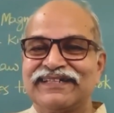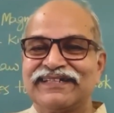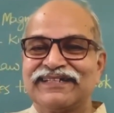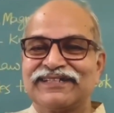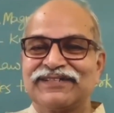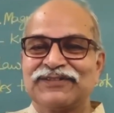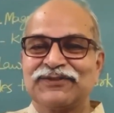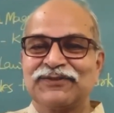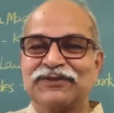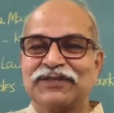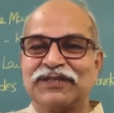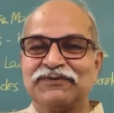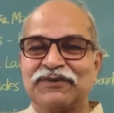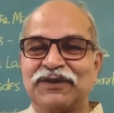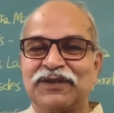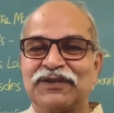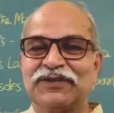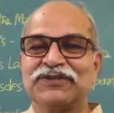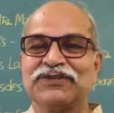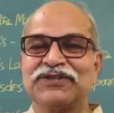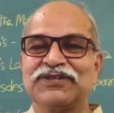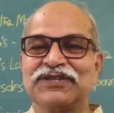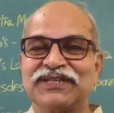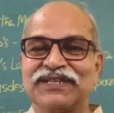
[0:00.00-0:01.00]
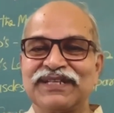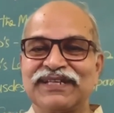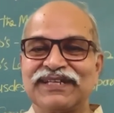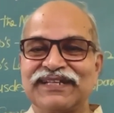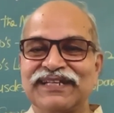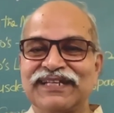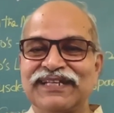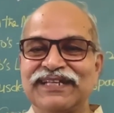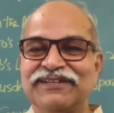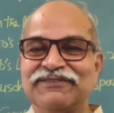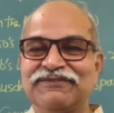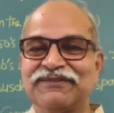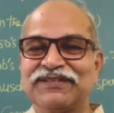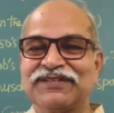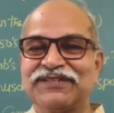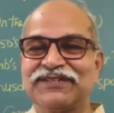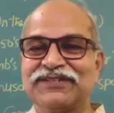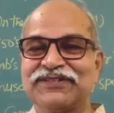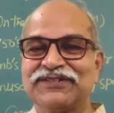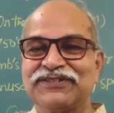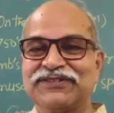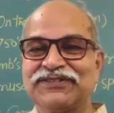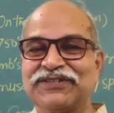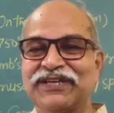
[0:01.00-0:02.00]
so revolutionary,
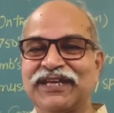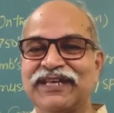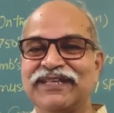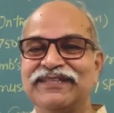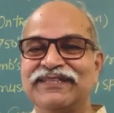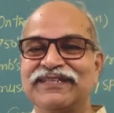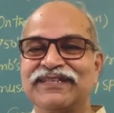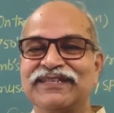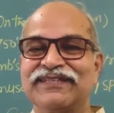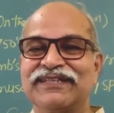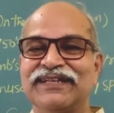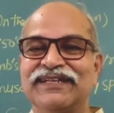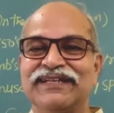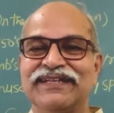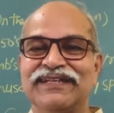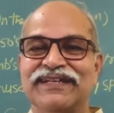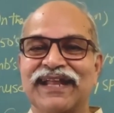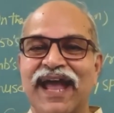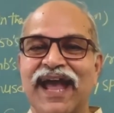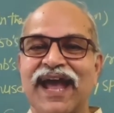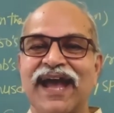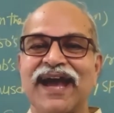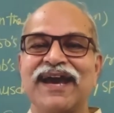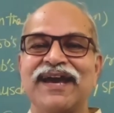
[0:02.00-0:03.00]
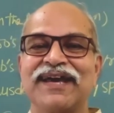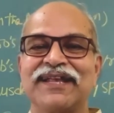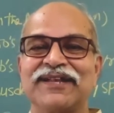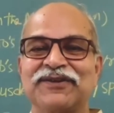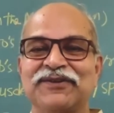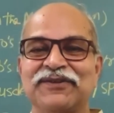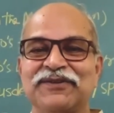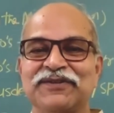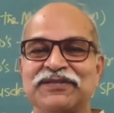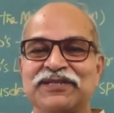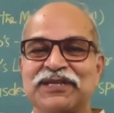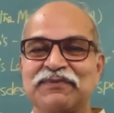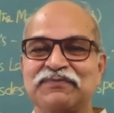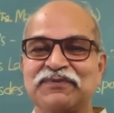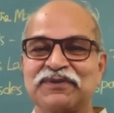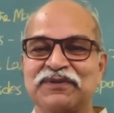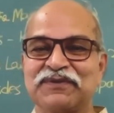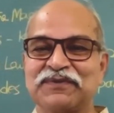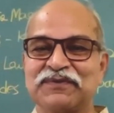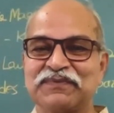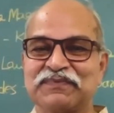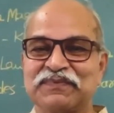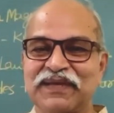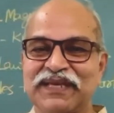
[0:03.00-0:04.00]
which changes the entire concept
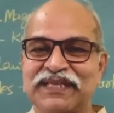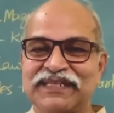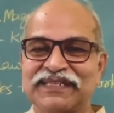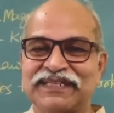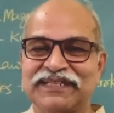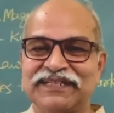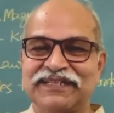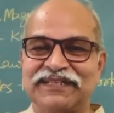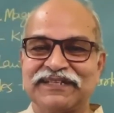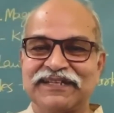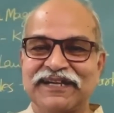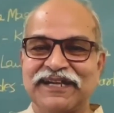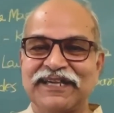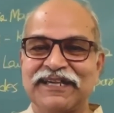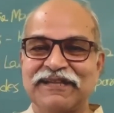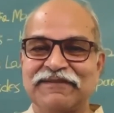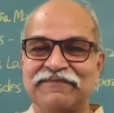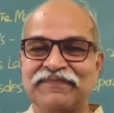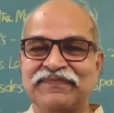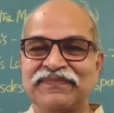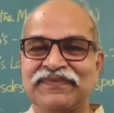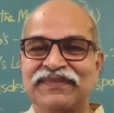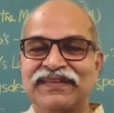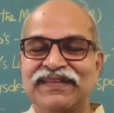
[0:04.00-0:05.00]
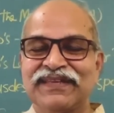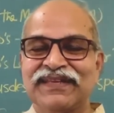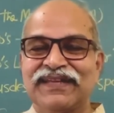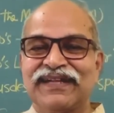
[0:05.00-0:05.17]
of space and time.